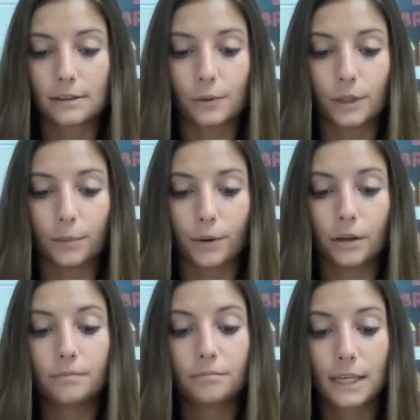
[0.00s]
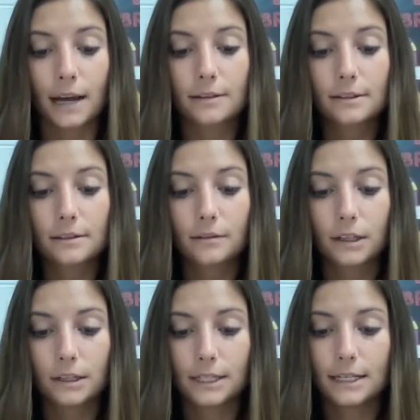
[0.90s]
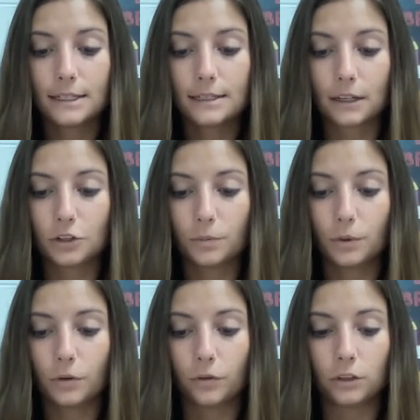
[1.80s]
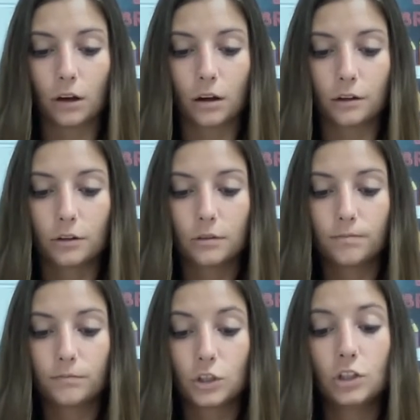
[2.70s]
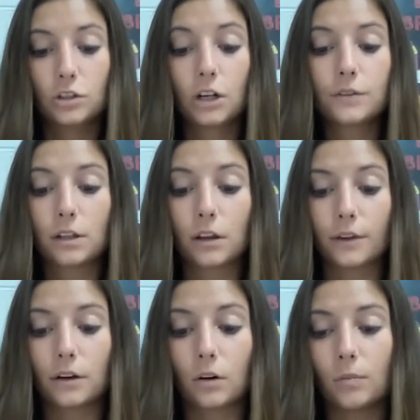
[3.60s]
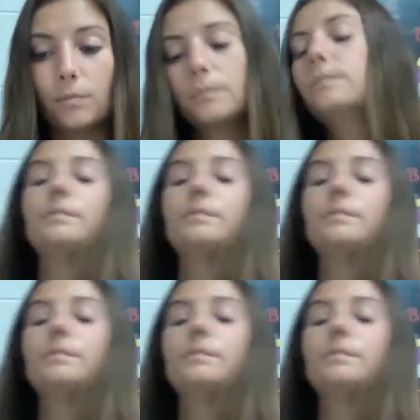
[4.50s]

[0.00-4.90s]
slowly, but yes, Daisy's such a beautiful dog. She deserves a loving home.